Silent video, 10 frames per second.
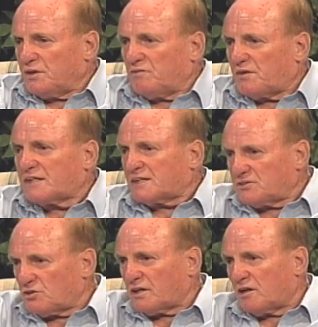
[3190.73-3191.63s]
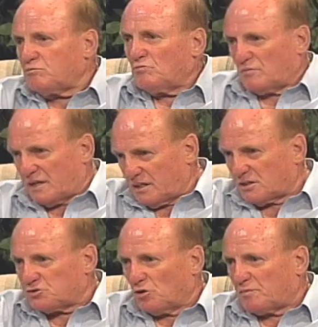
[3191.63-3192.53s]
In fact, I took it on my other
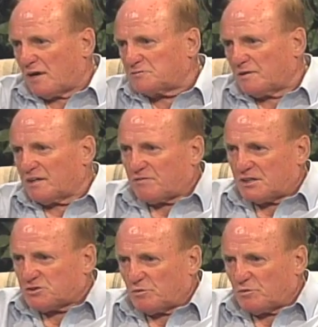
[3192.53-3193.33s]
show, Bob's Big Adventure.